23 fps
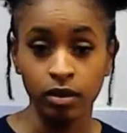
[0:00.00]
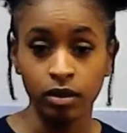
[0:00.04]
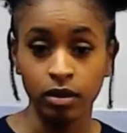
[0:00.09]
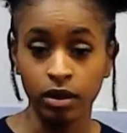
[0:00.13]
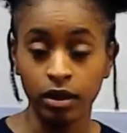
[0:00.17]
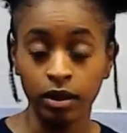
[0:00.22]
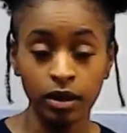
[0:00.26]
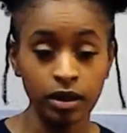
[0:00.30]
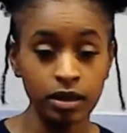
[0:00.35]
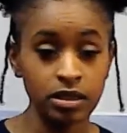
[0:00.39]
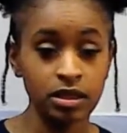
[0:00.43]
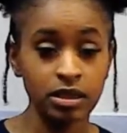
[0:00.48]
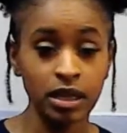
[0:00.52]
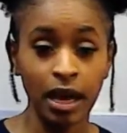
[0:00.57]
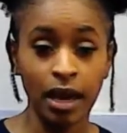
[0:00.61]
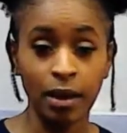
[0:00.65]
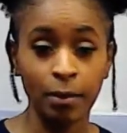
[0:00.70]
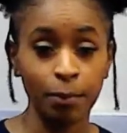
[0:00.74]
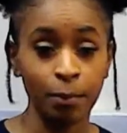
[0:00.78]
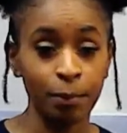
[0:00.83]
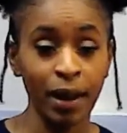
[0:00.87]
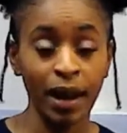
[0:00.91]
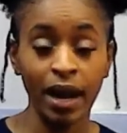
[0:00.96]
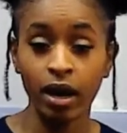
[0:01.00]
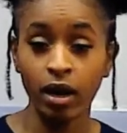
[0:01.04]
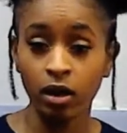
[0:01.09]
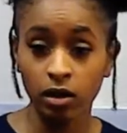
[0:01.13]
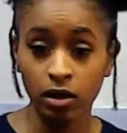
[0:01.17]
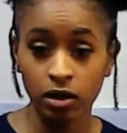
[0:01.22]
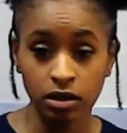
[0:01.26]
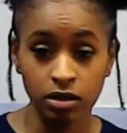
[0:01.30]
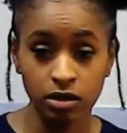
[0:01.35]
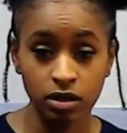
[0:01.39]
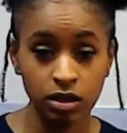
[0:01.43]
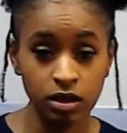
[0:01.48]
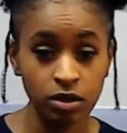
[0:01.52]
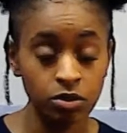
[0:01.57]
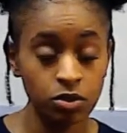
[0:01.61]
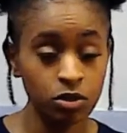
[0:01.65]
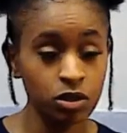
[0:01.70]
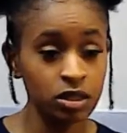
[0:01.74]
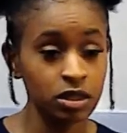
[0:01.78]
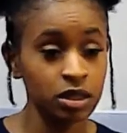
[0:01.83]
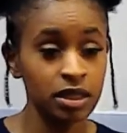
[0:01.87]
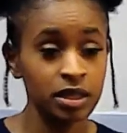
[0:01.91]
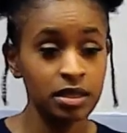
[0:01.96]
He is not powerless.
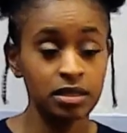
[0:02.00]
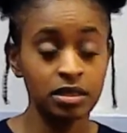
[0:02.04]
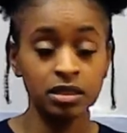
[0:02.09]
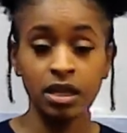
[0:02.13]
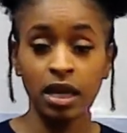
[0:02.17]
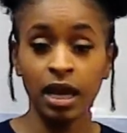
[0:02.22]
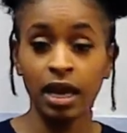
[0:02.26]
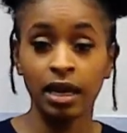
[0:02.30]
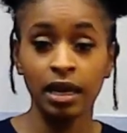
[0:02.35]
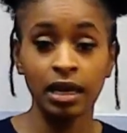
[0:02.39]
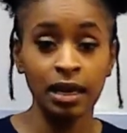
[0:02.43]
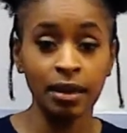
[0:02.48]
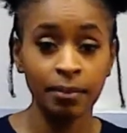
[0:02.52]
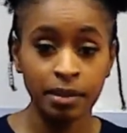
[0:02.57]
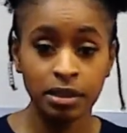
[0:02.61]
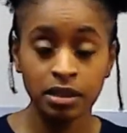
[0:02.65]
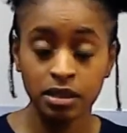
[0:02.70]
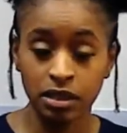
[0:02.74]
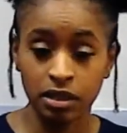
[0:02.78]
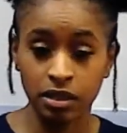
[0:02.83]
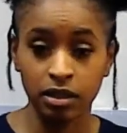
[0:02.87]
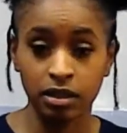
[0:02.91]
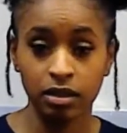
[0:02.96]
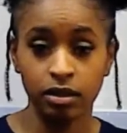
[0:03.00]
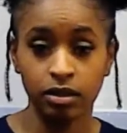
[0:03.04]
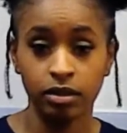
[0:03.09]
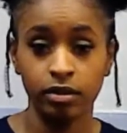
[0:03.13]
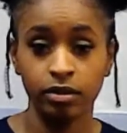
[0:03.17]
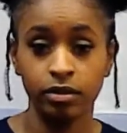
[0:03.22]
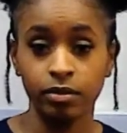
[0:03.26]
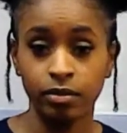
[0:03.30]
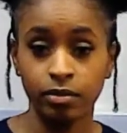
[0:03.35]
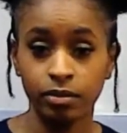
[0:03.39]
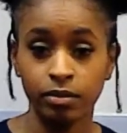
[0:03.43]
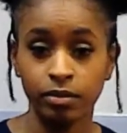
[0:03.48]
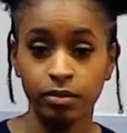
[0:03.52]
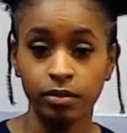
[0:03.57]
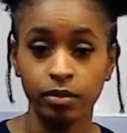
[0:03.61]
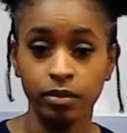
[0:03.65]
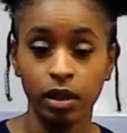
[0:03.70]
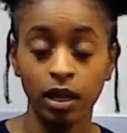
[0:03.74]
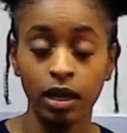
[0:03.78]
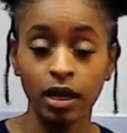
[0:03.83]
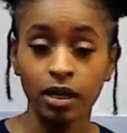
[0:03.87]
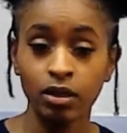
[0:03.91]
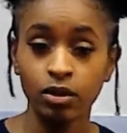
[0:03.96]
He's not limited.
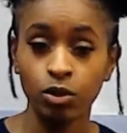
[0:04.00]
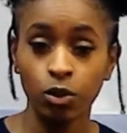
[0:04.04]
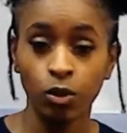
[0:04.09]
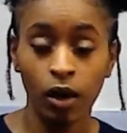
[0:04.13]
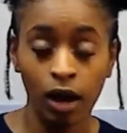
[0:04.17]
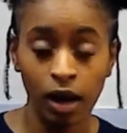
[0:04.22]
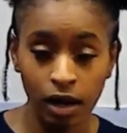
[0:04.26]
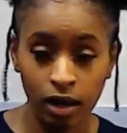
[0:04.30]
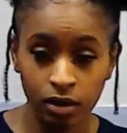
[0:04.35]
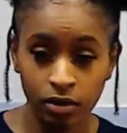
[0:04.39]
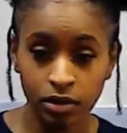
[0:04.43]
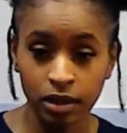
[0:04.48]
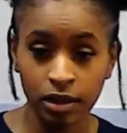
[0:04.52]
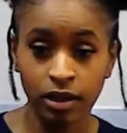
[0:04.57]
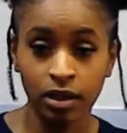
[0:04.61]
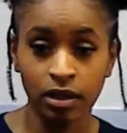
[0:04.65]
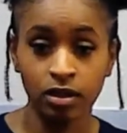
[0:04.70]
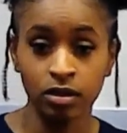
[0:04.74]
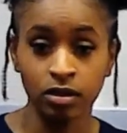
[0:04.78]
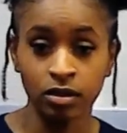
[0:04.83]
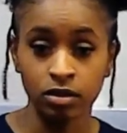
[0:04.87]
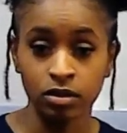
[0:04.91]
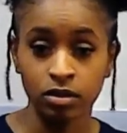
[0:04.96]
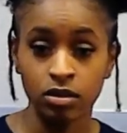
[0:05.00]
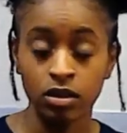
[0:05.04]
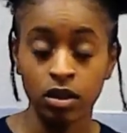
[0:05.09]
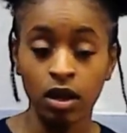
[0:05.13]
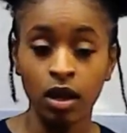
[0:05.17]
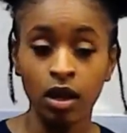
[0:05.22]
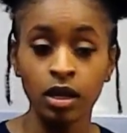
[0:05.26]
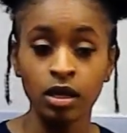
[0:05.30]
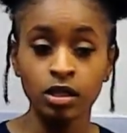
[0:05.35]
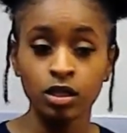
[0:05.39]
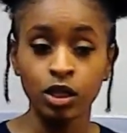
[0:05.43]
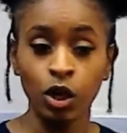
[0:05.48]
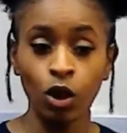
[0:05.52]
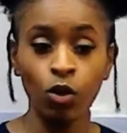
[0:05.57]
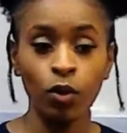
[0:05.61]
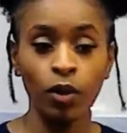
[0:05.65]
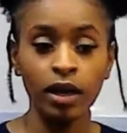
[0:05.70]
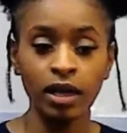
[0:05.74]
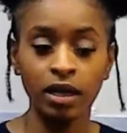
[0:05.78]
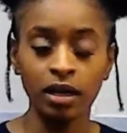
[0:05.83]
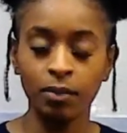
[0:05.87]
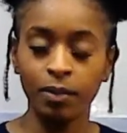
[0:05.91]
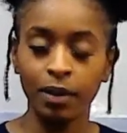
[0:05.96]
He can do all things. So
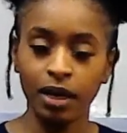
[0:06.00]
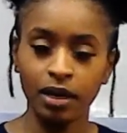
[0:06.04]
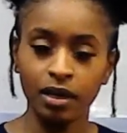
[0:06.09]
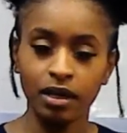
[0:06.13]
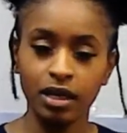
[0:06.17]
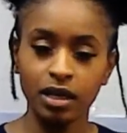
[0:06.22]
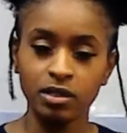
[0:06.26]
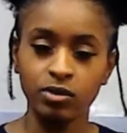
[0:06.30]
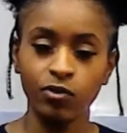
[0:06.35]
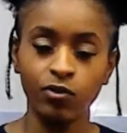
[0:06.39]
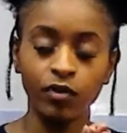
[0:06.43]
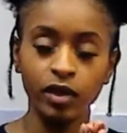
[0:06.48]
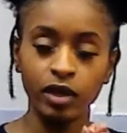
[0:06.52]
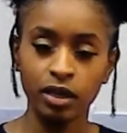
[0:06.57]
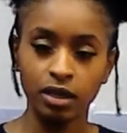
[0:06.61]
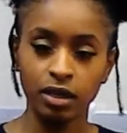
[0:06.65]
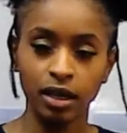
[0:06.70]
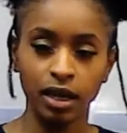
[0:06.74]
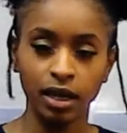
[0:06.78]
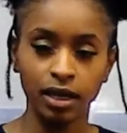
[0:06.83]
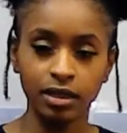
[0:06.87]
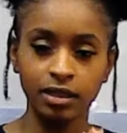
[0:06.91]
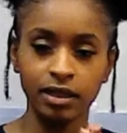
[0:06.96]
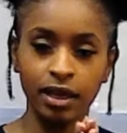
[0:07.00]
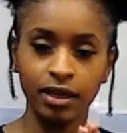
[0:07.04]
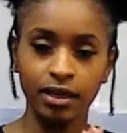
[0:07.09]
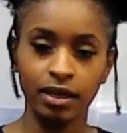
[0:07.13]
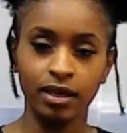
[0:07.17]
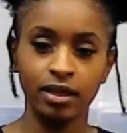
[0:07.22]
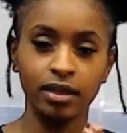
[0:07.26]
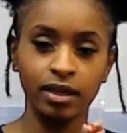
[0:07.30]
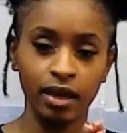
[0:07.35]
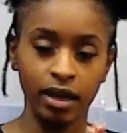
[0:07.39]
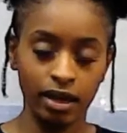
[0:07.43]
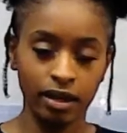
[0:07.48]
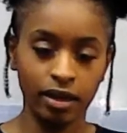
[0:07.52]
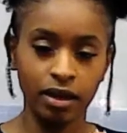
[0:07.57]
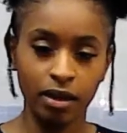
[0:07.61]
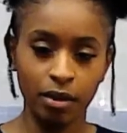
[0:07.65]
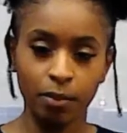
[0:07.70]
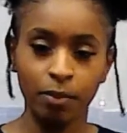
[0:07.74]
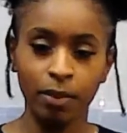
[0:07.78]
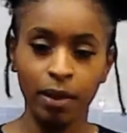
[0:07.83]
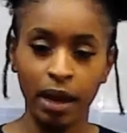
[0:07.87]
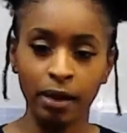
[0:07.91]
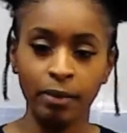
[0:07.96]
anybody that's feeling like they cannot get
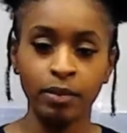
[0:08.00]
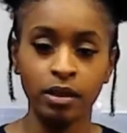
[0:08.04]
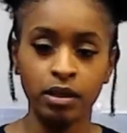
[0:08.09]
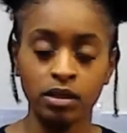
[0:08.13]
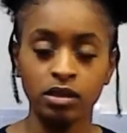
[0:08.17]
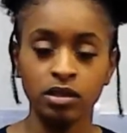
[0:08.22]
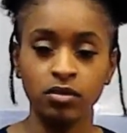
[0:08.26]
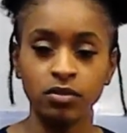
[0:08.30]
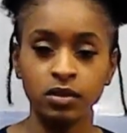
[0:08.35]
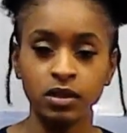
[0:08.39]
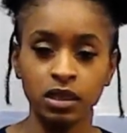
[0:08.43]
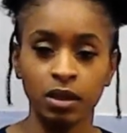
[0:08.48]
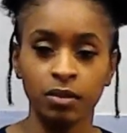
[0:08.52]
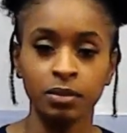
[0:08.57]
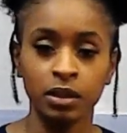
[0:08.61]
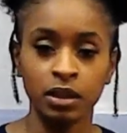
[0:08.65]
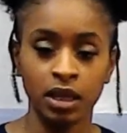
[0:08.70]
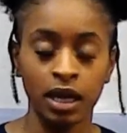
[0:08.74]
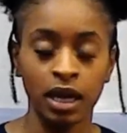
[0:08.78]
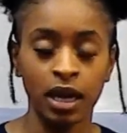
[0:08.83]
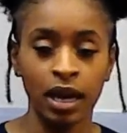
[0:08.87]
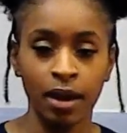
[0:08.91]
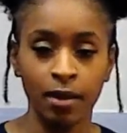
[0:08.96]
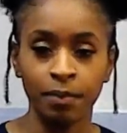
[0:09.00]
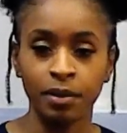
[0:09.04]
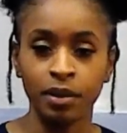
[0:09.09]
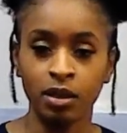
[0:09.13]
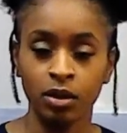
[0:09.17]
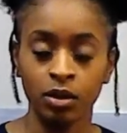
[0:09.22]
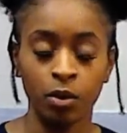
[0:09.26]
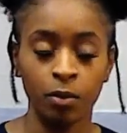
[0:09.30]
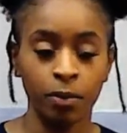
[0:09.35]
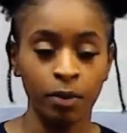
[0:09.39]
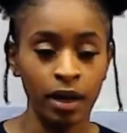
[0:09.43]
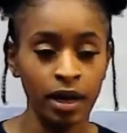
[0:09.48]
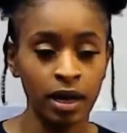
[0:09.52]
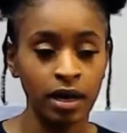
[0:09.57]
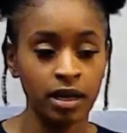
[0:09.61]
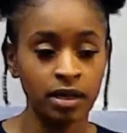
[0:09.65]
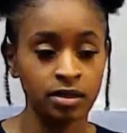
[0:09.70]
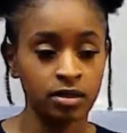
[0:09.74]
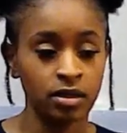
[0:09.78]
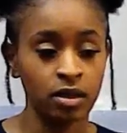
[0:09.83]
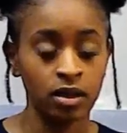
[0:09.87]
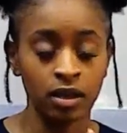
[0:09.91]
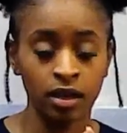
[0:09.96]
by because of something that happened in their past,
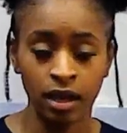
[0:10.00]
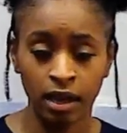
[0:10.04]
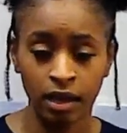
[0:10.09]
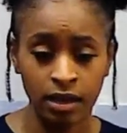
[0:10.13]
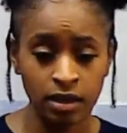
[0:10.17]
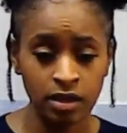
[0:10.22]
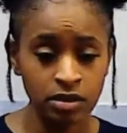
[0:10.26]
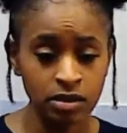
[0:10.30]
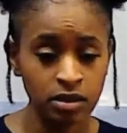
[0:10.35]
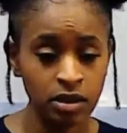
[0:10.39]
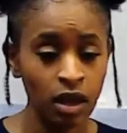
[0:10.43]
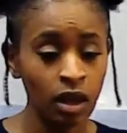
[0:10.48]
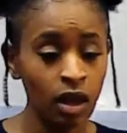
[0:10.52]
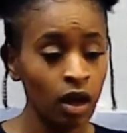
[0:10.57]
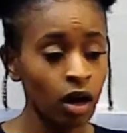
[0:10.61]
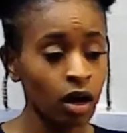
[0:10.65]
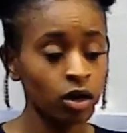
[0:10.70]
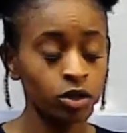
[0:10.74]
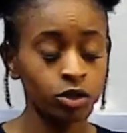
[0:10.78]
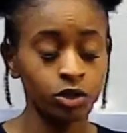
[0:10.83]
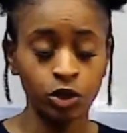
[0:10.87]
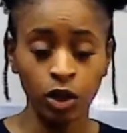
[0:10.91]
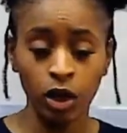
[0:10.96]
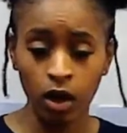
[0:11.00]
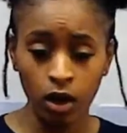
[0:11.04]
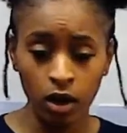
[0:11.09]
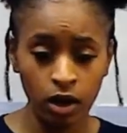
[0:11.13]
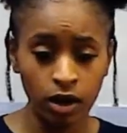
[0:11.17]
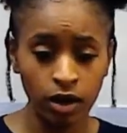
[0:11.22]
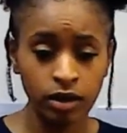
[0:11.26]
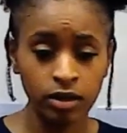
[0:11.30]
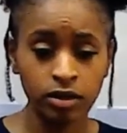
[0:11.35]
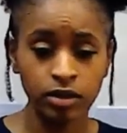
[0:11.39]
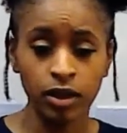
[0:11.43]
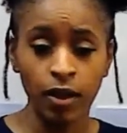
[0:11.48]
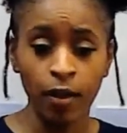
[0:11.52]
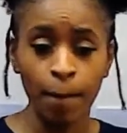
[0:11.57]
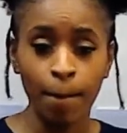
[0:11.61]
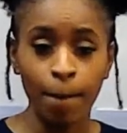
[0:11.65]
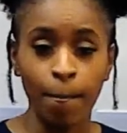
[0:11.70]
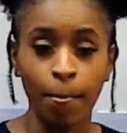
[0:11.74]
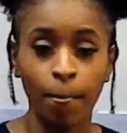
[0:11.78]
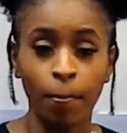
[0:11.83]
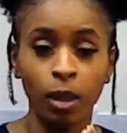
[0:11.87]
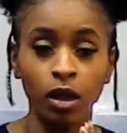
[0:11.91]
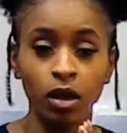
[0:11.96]
a case, a charge,
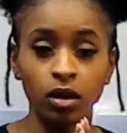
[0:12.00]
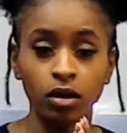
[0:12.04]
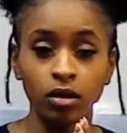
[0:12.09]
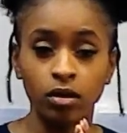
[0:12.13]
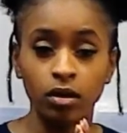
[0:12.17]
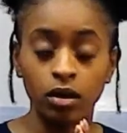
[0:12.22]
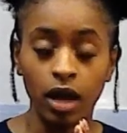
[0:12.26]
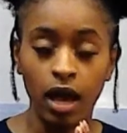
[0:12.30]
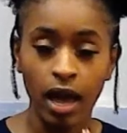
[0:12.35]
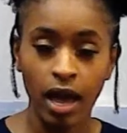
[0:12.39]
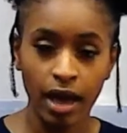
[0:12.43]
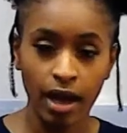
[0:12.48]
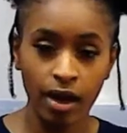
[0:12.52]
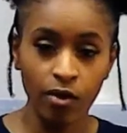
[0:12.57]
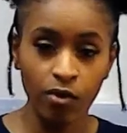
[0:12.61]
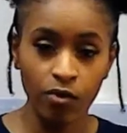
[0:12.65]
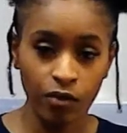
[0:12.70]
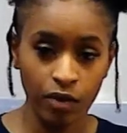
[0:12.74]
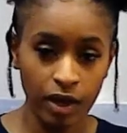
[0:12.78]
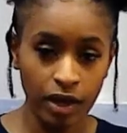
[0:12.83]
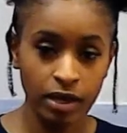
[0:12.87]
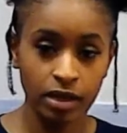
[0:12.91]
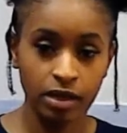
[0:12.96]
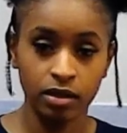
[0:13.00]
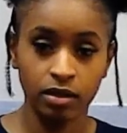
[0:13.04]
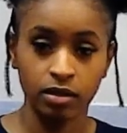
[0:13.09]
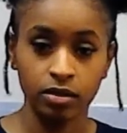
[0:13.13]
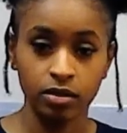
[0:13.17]
have faith.